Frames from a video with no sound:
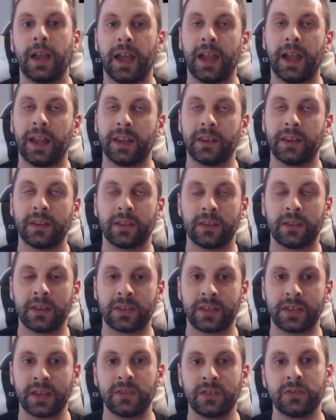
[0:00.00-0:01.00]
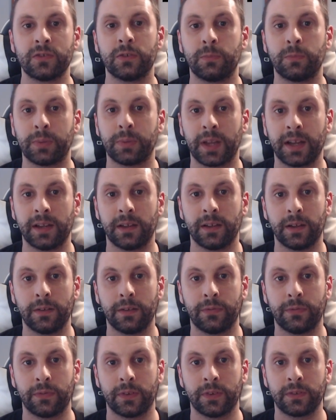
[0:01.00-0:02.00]
and the St Jude Play
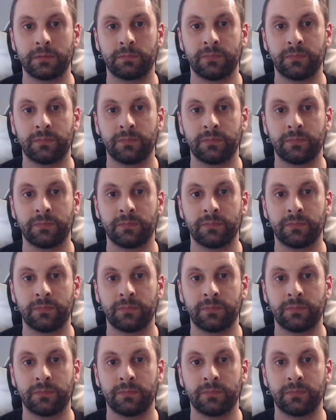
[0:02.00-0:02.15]
Live